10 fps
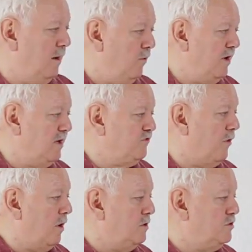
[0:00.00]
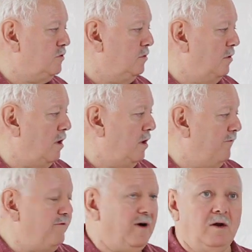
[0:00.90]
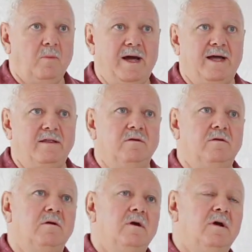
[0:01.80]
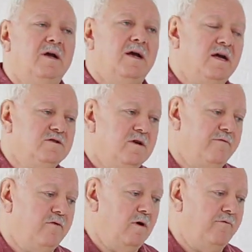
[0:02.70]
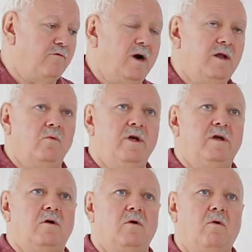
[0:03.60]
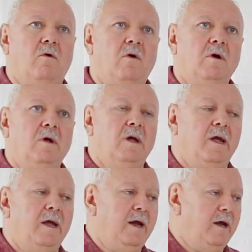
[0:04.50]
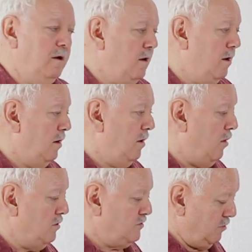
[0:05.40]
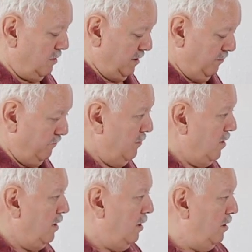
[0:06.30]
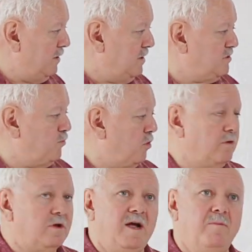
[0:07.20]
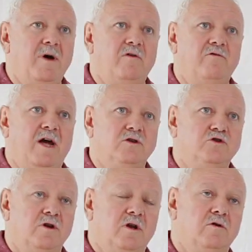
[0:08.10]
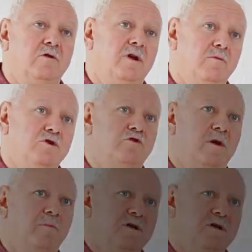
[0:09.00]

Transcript: went as far as to file a patent as of Friday a week ago, and also I got this prototype manufactured here to demonstrate my